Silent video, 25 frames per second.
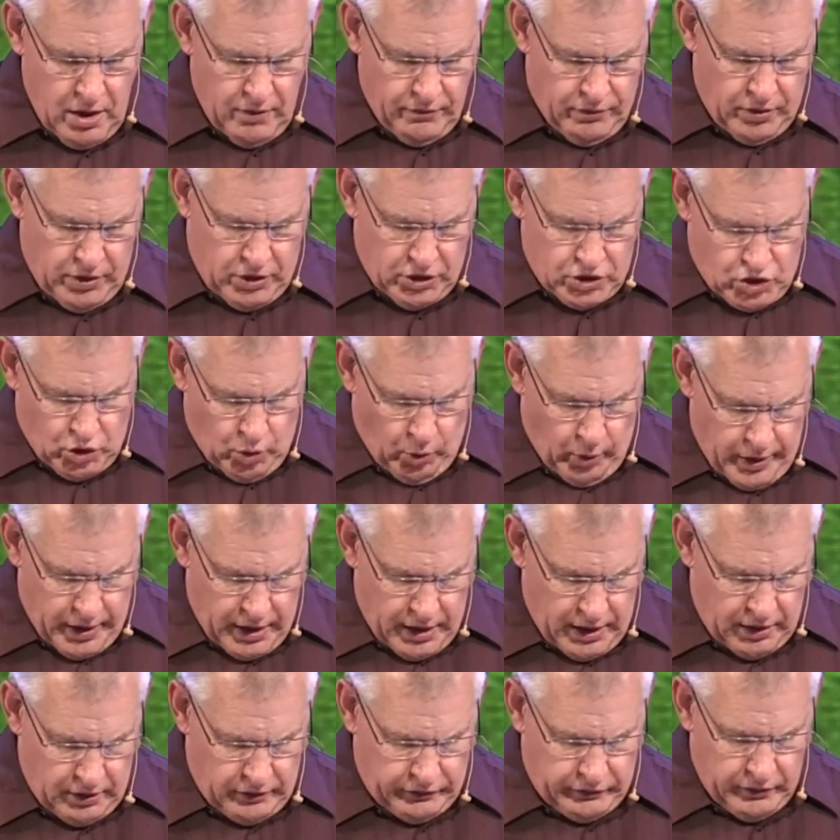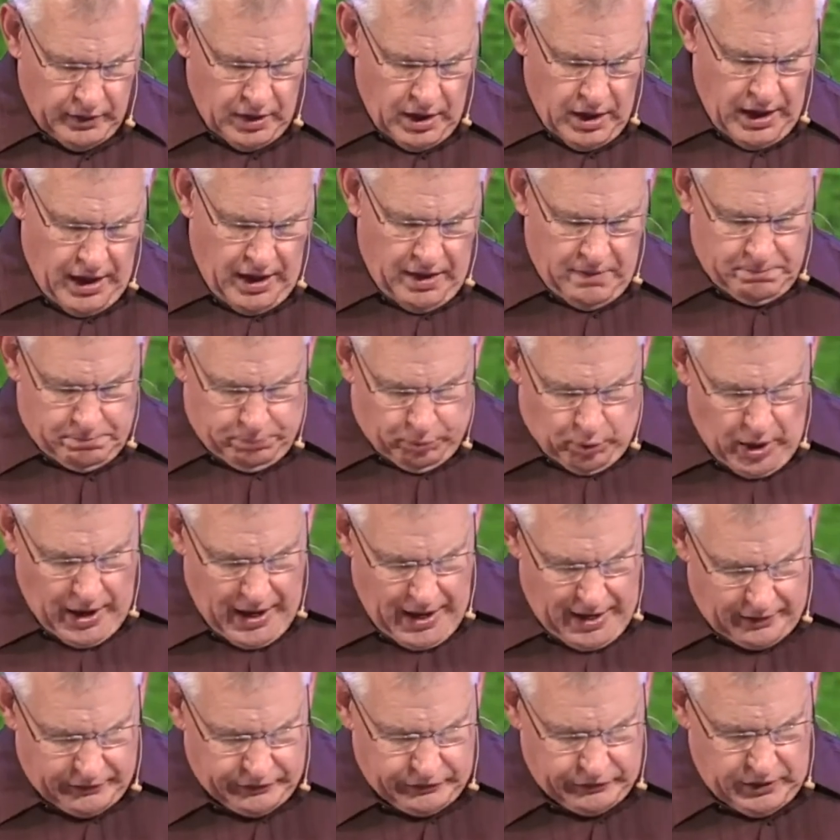for the joinings, and
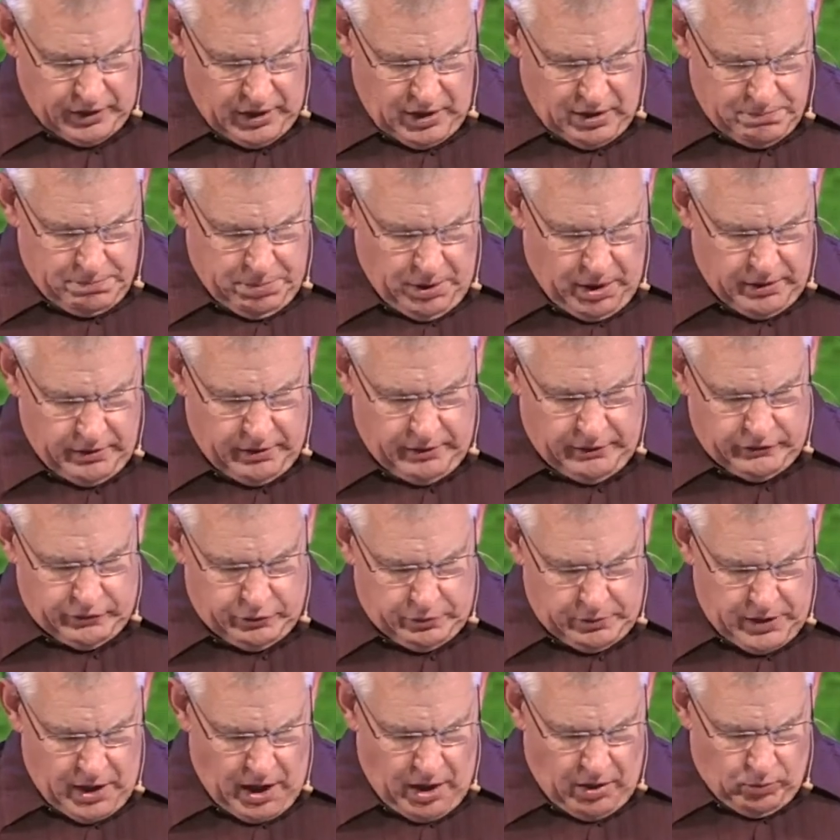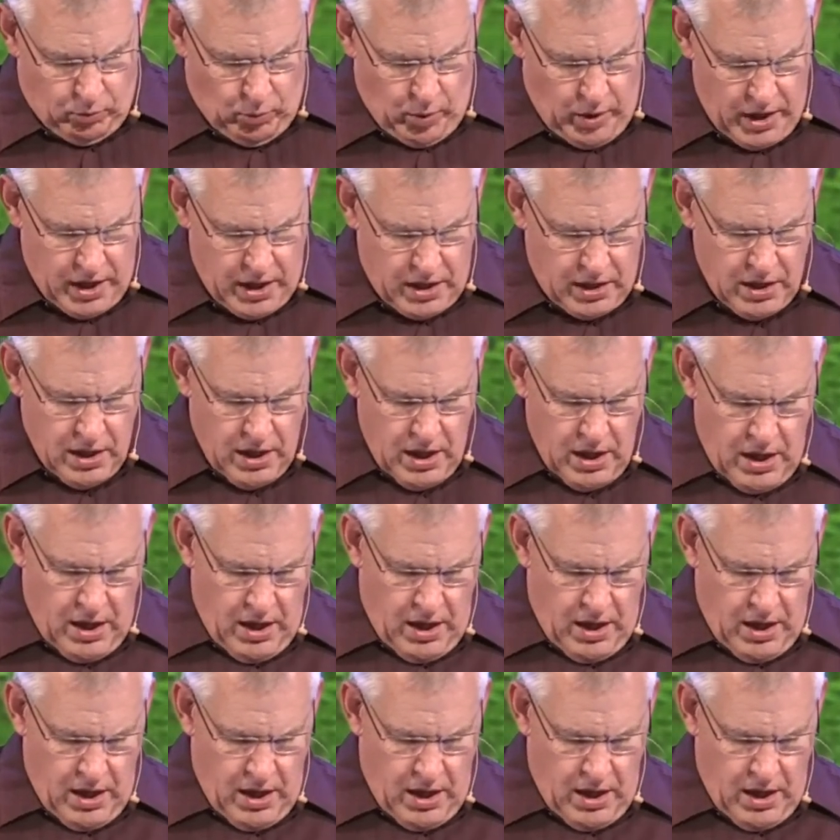brass in abundance without weight,